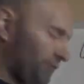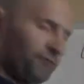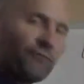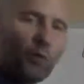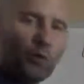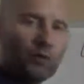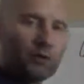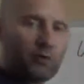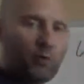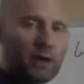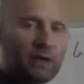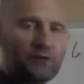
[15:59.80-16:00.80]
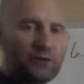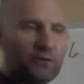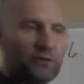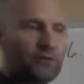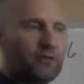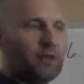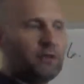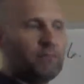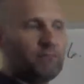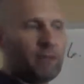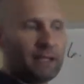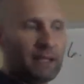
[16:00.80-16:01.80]
the 4 equations
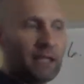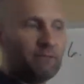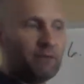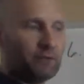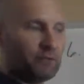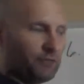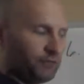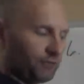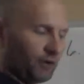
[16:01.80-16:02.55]
that I gave you at the